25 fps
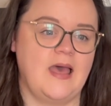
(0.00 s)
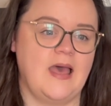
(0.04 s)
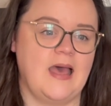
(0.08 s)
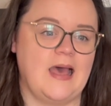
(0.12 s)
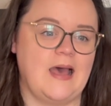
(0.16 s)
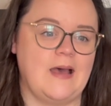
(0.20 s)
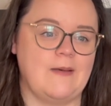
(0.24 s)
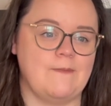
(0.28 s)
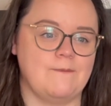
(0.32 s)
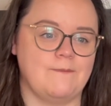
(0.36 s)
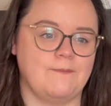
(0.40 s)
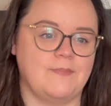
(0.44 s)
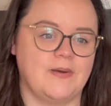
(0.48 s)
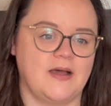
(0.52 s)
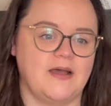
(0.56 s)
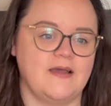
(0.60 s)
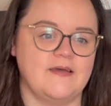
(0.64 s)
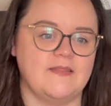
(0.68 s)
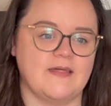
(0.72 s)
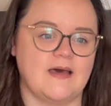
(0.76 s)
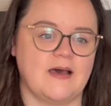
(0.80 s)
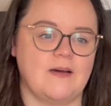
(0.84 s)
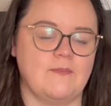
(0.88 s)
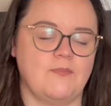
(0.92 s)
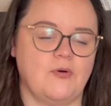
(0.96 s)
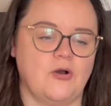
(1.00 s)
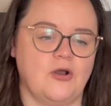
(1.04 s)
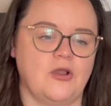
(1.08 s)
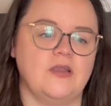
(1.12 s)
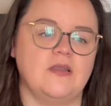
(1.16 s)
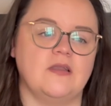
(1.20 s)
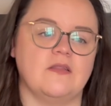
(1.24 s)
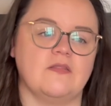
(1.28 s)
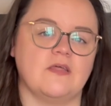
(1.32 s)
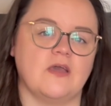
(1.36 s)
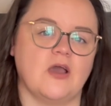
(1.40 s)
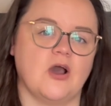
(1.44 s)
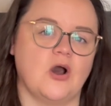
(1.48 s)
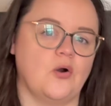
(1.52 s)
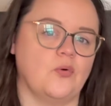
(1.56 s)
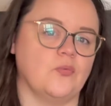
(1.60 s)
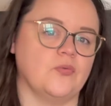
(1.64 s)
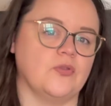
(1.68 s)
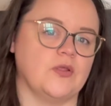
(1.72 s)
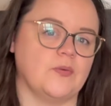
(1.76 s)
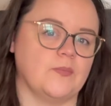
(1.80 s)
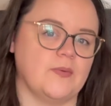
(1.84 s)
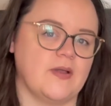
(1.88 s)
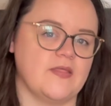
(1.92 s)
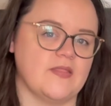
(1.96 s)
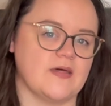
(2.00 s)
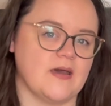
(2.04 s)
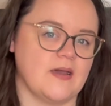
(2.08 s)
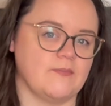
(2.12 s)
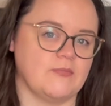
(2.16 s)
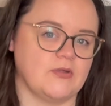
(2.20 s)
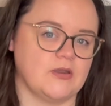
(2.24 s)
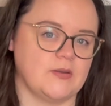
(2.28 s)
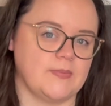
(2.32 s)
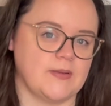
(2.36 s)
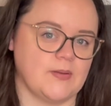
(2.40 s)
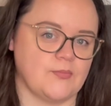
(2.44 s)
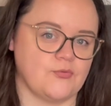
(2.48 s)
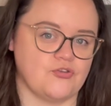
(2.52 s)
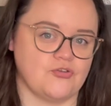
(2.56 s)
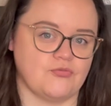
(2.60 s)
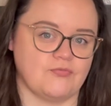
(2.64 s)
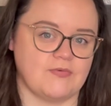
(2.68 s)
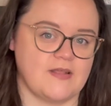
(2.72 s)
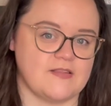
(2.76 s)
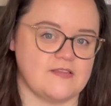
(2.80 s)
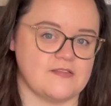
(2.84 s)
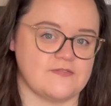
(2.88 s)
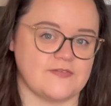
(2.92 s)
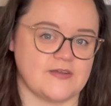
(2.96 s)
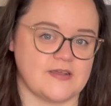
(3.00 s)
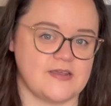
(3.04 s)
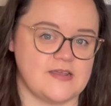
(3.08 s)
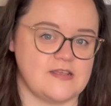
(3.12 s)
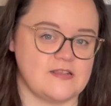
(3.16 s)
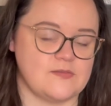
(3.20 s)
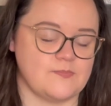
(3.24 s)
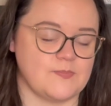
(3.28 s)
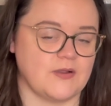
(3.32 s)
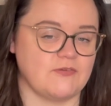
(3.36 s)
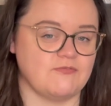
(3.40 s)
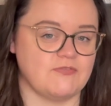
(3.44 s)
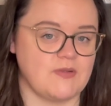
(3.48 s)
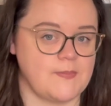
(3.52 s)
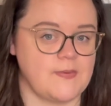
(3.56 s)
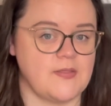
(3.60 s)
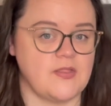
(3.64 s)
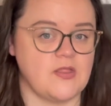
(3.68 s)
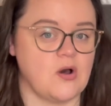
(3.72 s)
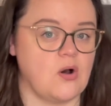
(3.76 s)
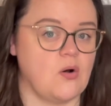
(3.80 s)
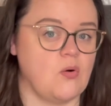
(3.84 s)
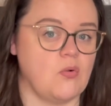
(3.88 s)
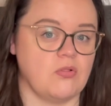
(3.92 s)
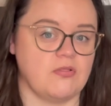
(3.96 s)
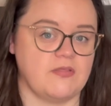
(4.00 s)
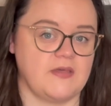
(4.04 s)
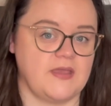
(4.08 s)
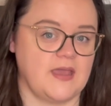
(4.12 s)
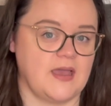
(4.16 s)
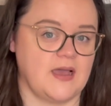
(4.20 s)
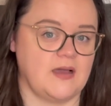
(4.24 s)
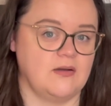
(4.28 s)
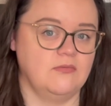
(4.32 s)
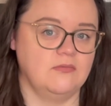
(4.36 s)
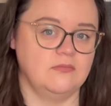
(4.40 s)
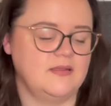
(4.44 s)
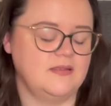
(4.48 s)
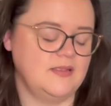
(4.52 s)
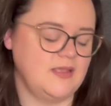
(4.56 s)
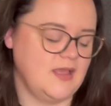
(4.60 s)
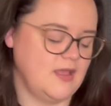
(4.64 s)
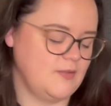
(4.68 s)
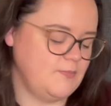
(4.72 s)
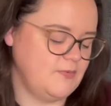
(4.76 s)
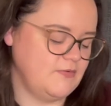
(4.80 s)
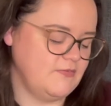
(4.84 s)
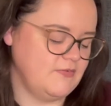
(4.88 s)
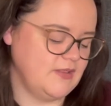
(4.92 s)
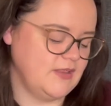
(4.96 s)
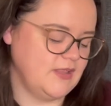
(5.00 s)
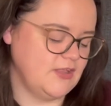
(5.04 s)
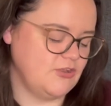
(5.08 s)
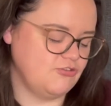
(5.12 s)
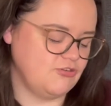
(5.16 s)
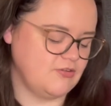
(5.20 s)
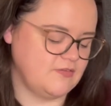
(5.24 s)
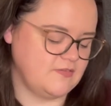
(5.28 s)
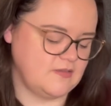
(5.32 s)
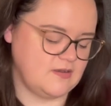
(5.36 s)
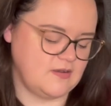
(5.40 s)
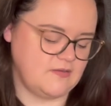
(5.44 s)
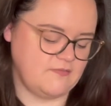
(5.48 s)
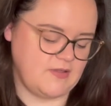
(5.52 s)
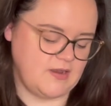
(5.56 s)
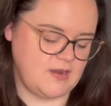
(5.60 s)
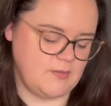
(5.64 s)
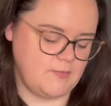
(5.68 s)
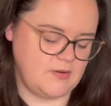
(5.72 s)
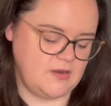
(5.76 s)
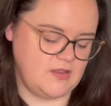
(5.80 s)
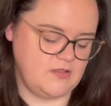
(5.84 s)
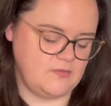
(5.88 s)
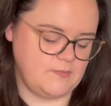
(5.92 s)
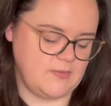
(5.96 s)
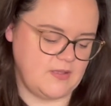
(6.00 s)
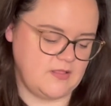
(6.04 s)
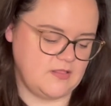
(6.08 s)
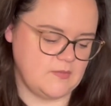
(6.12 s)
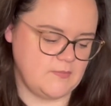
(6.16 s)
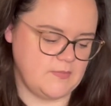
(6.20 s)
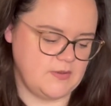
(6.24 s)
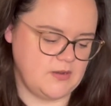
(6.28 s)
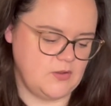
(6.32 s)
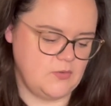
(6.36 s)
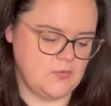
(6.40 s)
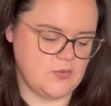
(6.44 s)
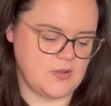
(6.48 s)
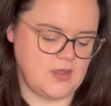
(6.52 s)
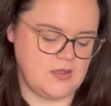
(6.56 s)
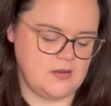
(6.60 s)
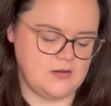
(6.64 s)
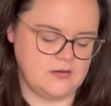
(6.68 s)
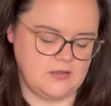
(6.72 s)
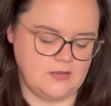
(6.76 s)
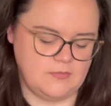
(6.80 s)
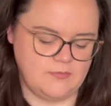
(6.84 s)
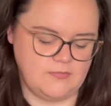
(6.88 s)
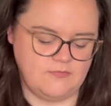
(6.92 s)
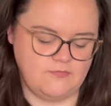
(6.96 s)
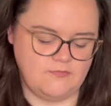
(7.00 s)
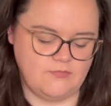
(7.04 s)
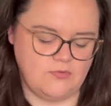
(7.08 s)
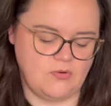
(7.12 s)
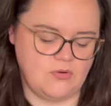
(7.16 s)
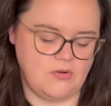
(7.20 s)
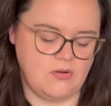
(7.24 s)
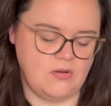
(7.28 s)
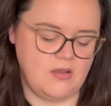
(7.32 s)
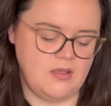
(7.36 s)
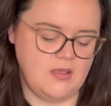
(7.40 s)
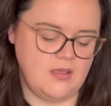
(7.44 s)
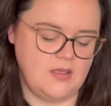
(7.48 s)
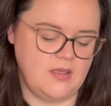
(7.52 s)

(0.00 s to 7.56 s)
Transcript: And by that point, the only way that I'm going to be able to rectify it is by ripping the whole thing out. Yeah, I'd be really interested if anybody's made the Manu cardigan before.